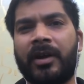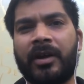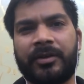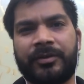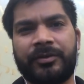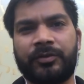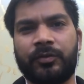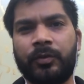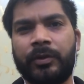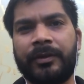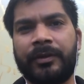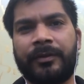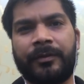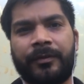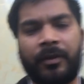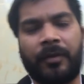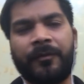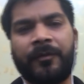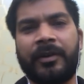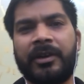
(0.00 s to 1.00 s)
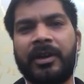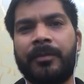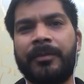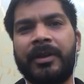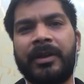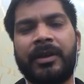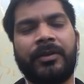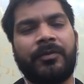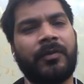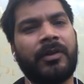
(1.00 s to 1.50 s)
our students from
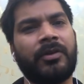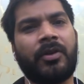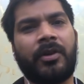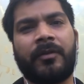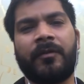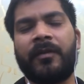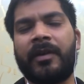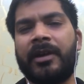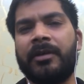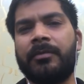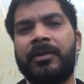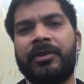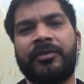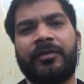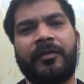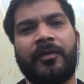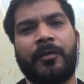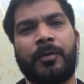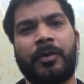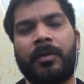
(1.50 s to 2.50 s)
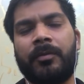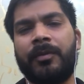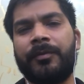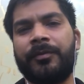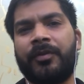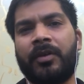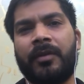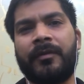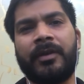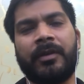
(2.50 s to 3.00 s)
Fundamakers will not find much of a
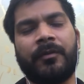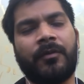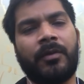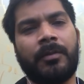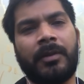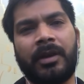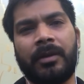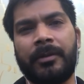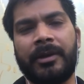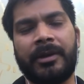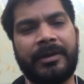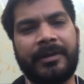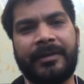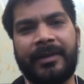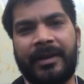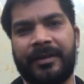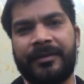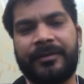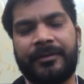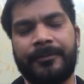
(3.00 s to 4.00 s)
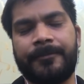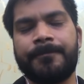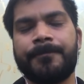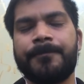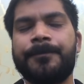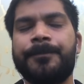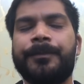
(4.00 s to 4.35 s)
problem solving verbal ability section.